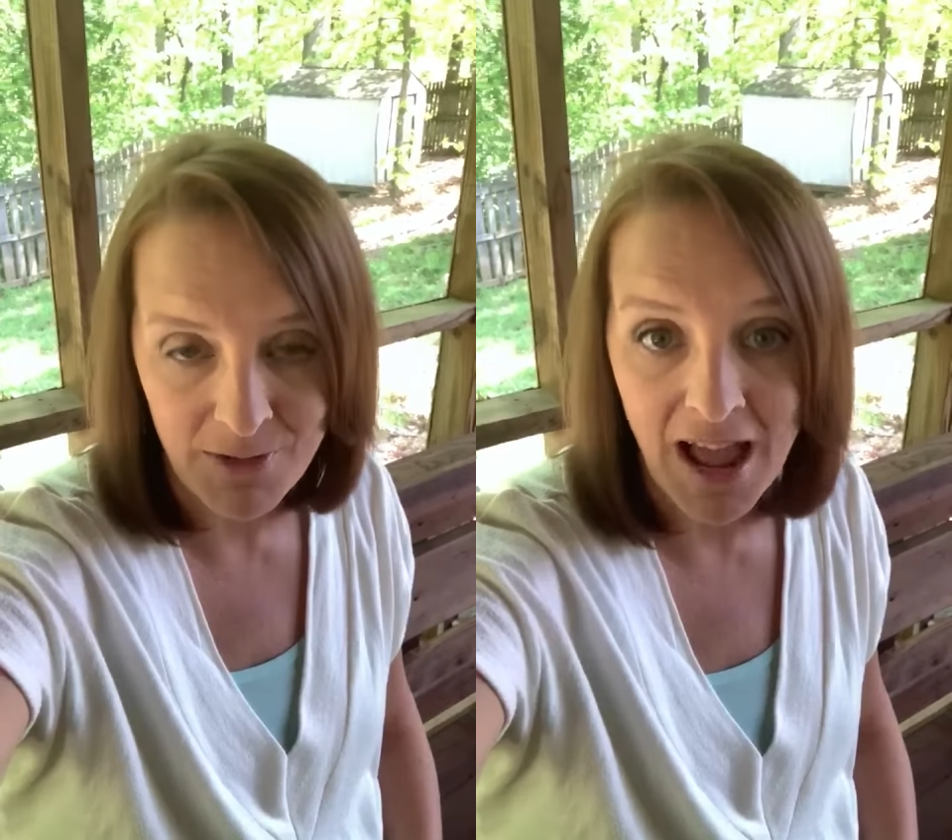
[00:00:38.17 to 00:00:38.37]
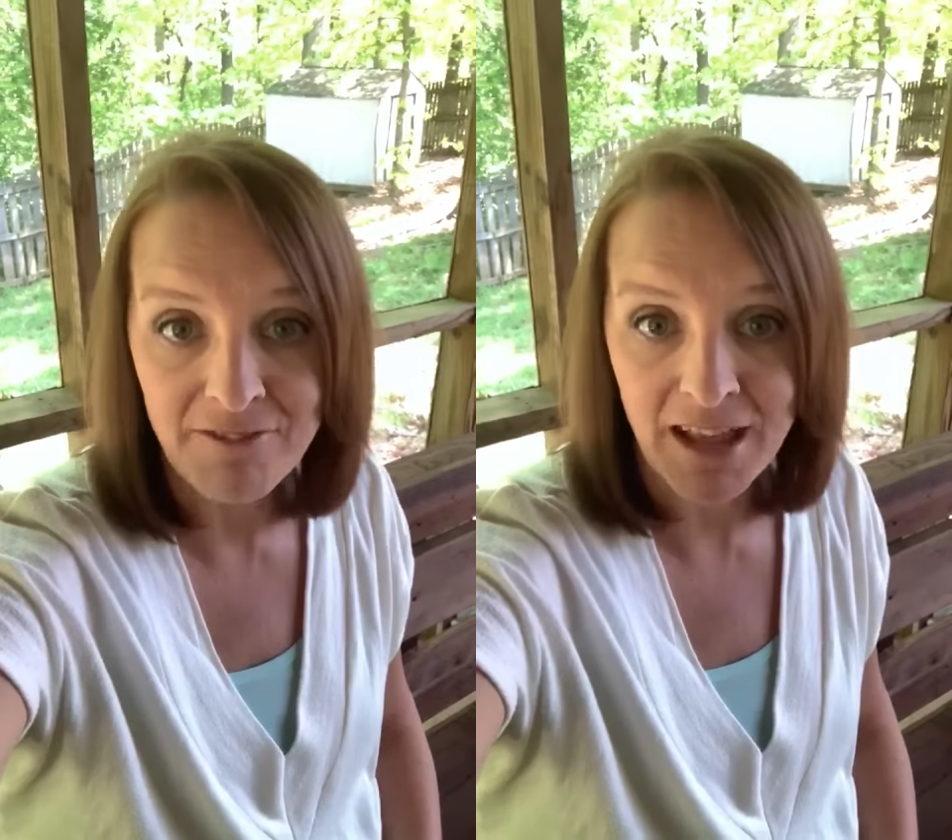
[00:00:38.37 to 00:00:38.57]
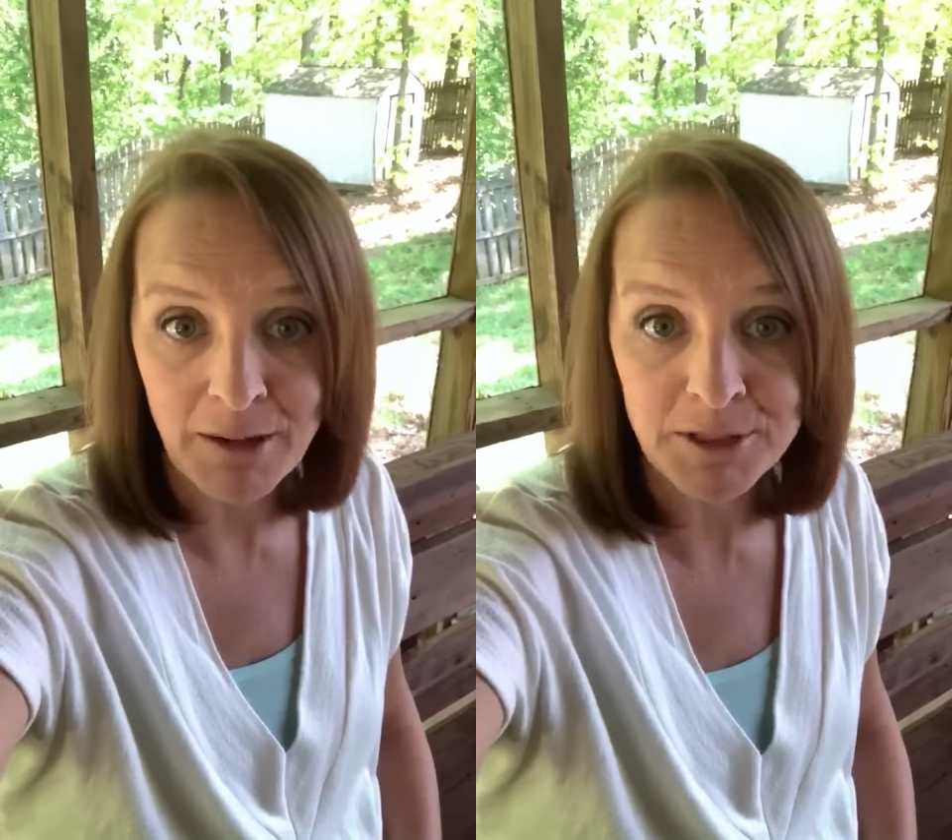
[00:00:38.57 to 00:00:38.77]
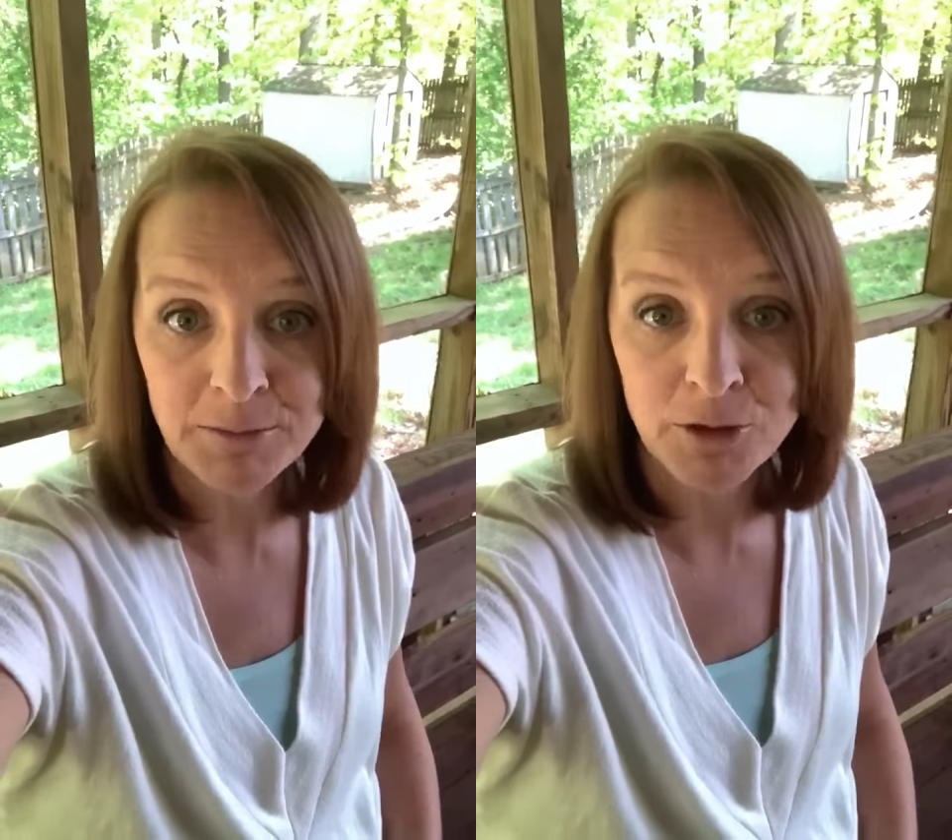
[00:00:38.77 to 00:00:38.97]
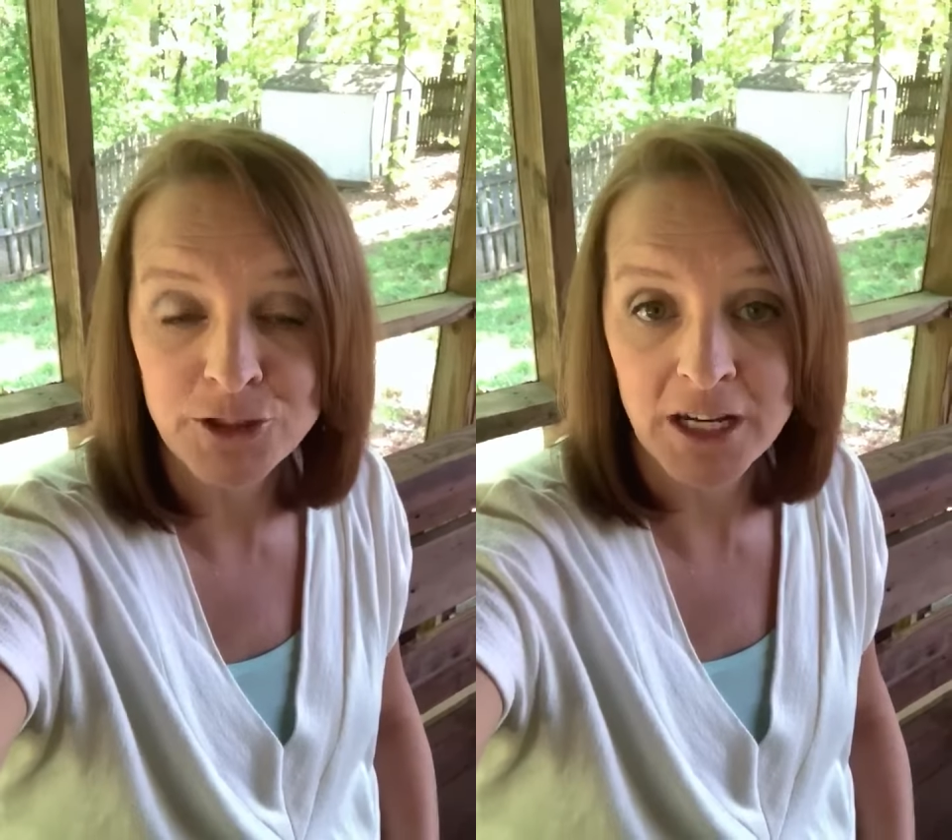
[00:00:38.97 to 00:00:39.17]
we have Gaps in
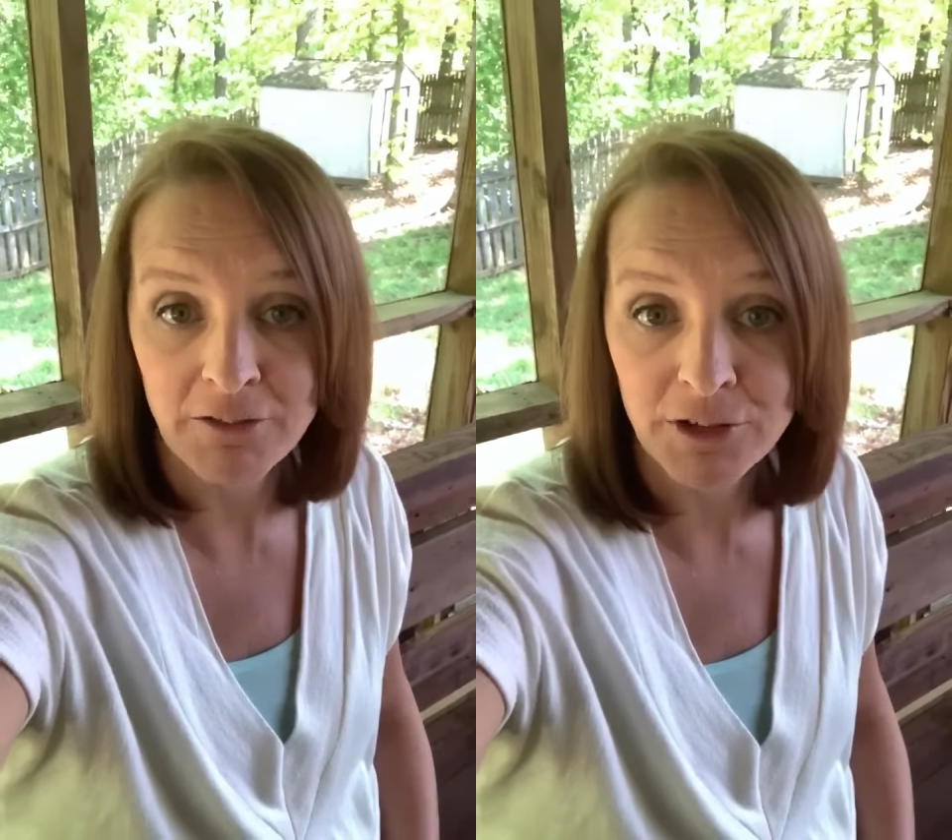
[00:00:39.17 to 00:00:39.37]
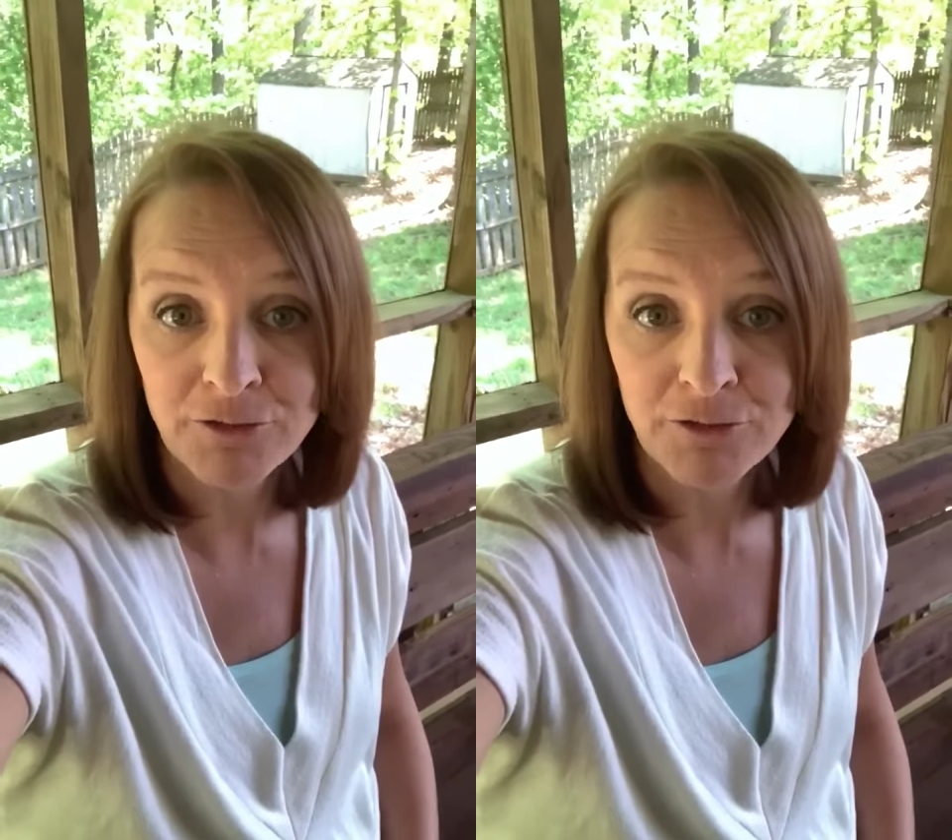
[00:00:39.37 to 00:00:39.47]
Motion every